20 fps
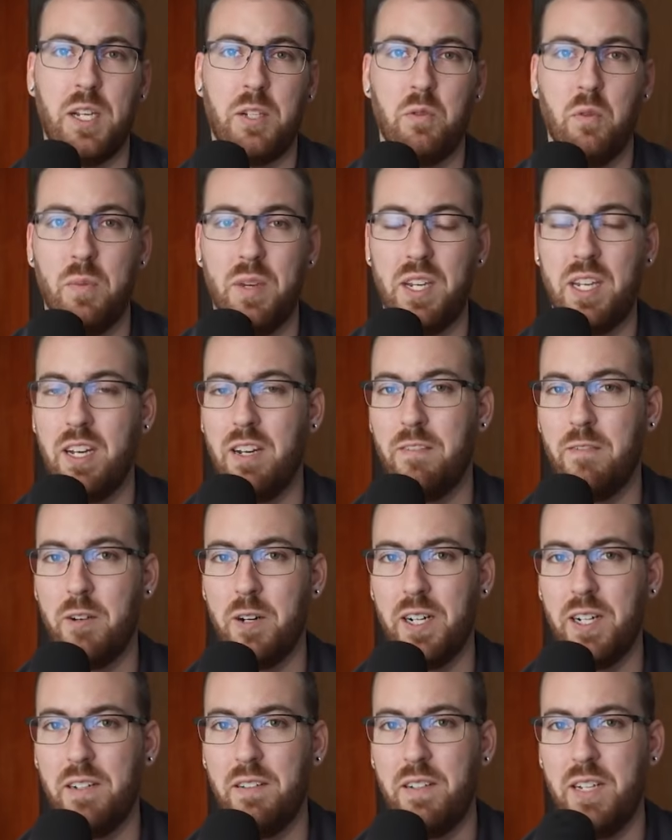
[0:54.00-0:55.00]
we'll be
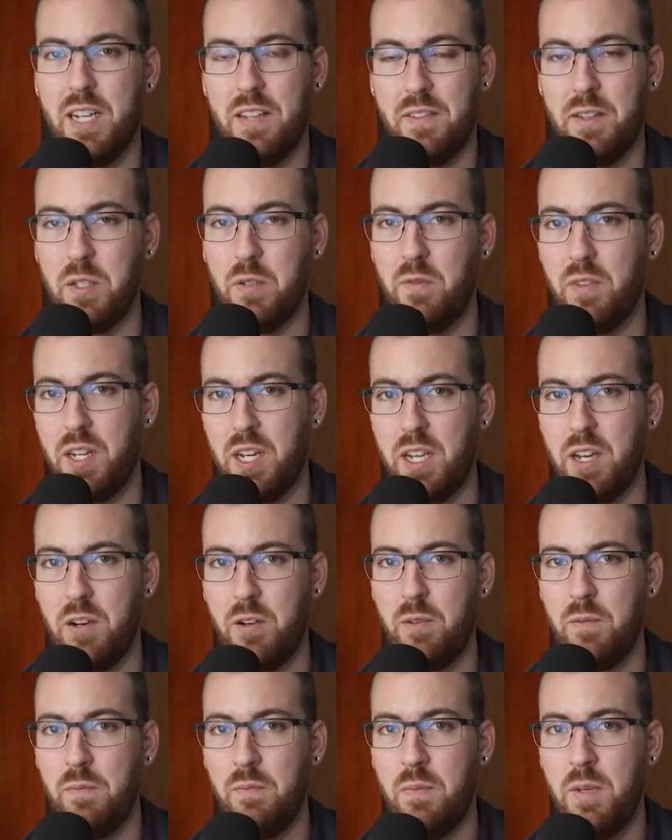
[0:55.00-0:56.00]
covering in this
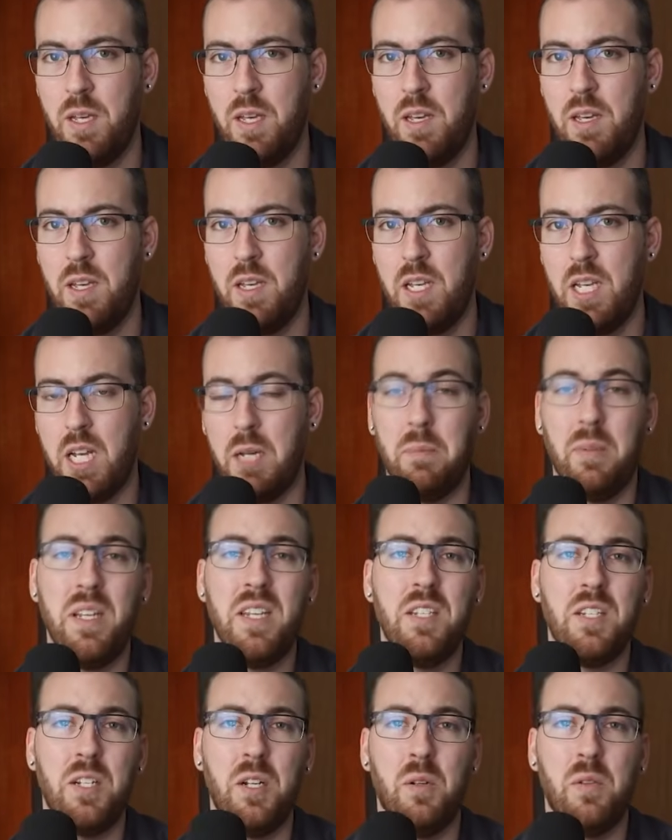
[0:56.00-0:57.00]
video. And
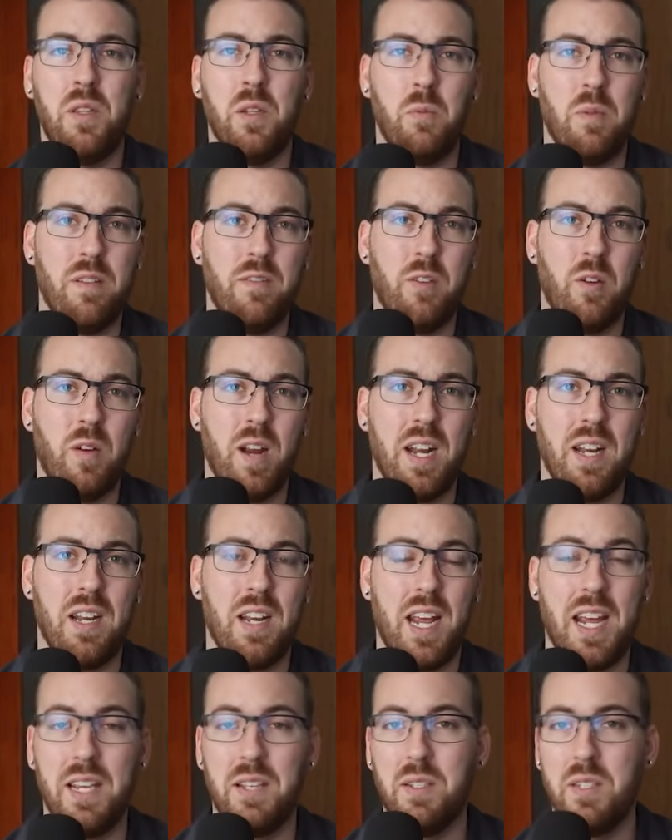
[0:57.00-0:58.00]
please note that we've created
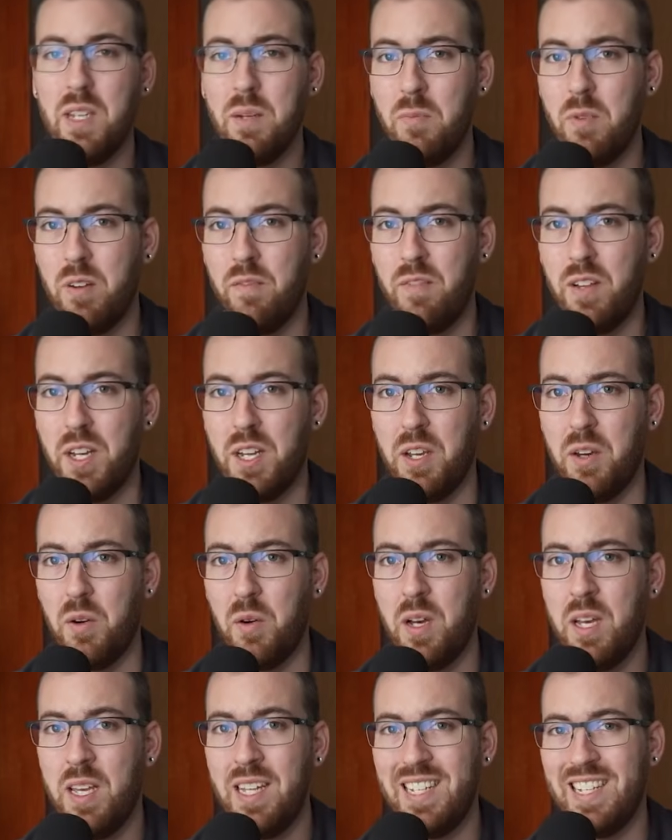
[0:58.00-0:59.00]
a separate
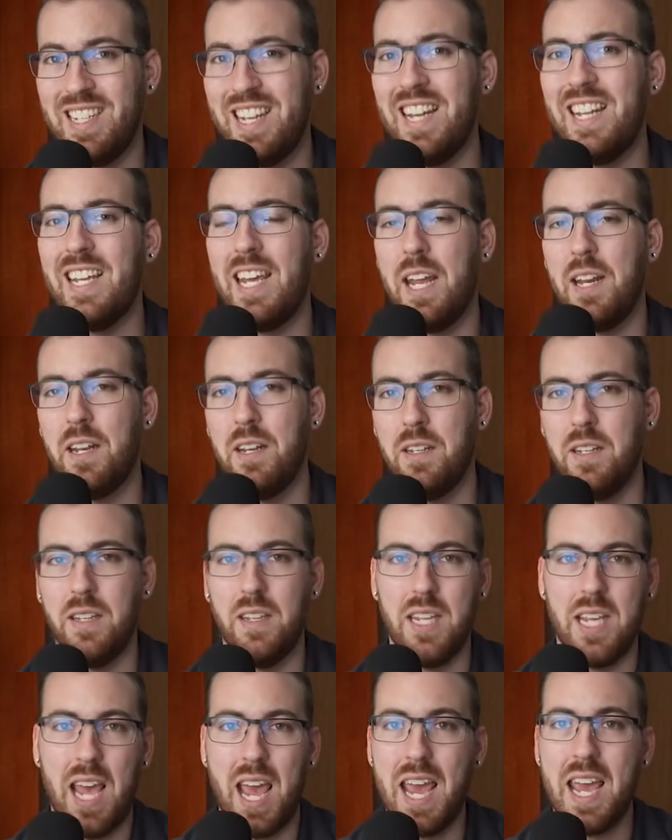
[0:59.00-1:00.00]
video dedicated to
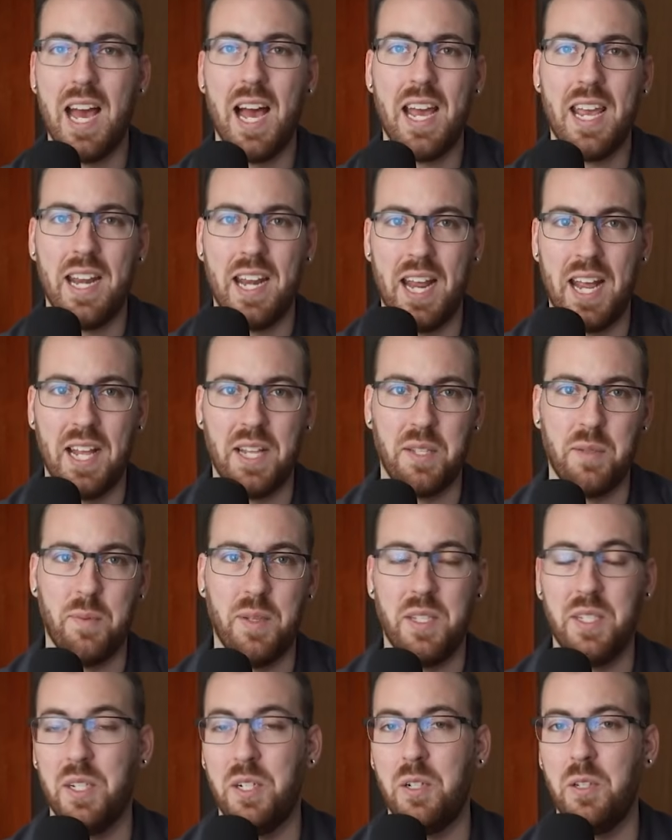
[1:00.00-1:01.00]
the AI
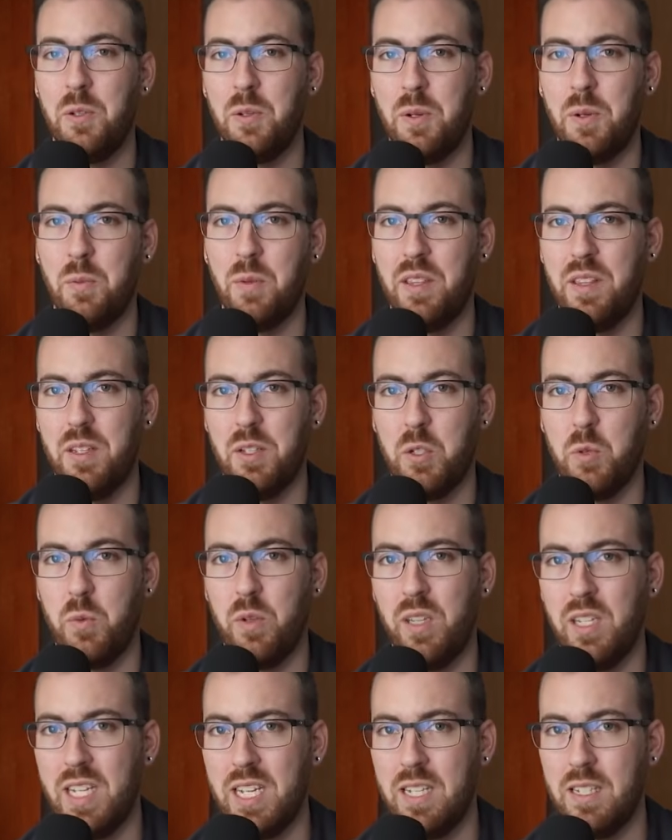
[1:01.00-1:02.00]
enhancements included with this
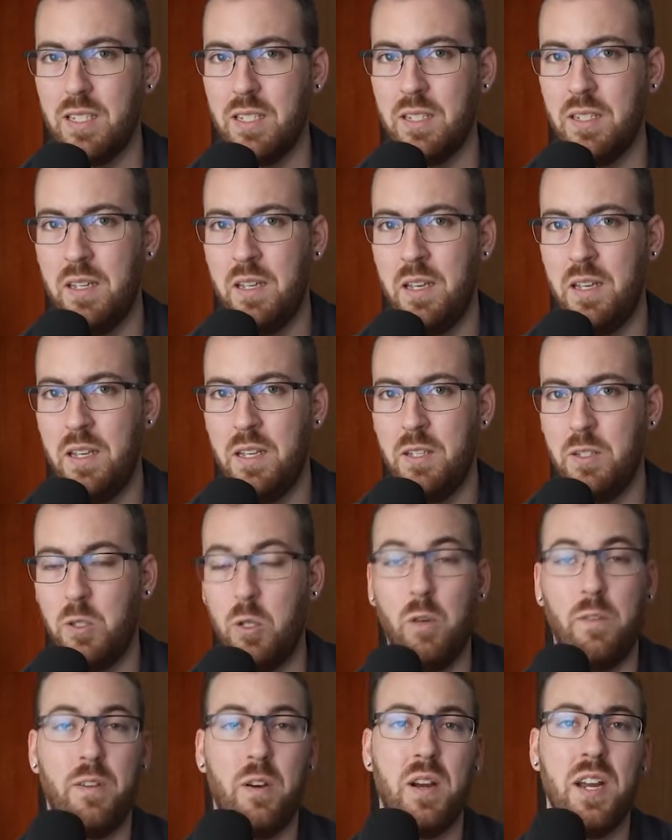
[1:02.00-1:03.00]
release.
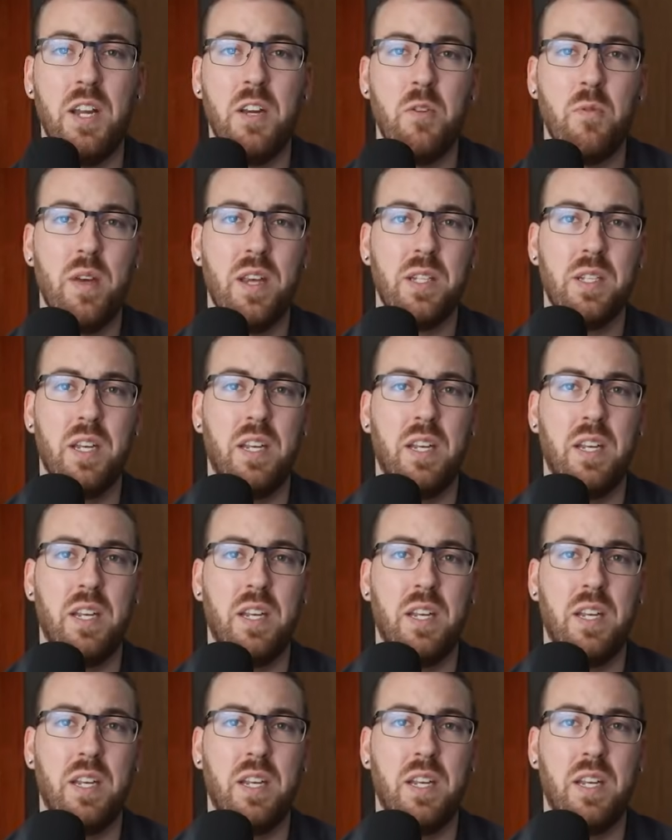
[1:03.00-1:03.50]
So if you're interested